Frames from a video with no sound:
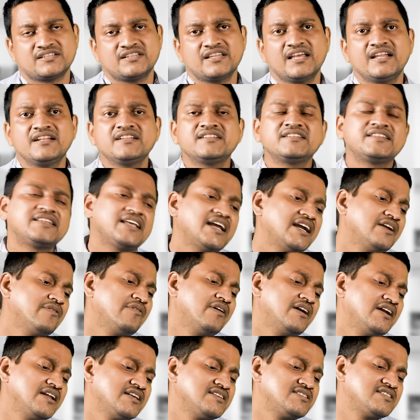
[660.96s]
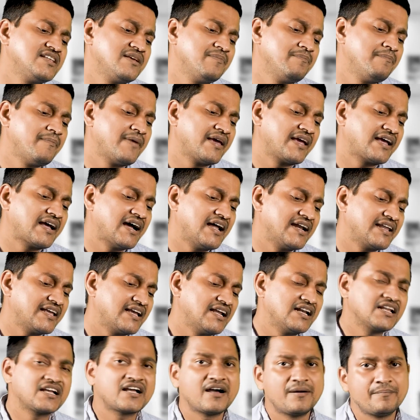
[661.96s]
Then third one is the
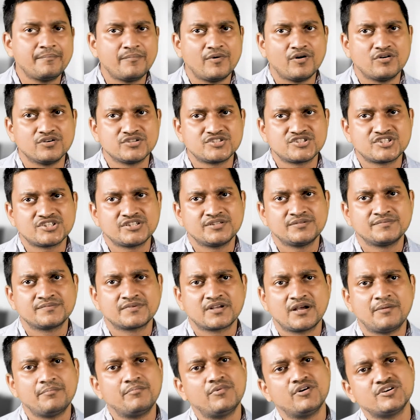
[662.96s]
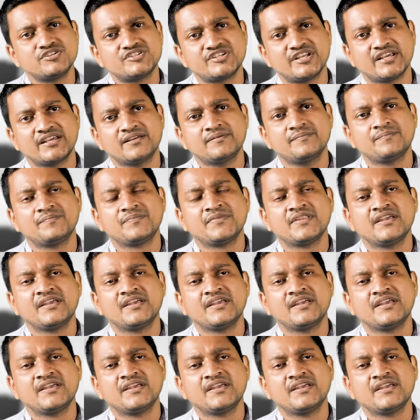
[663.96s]
mechanical composting.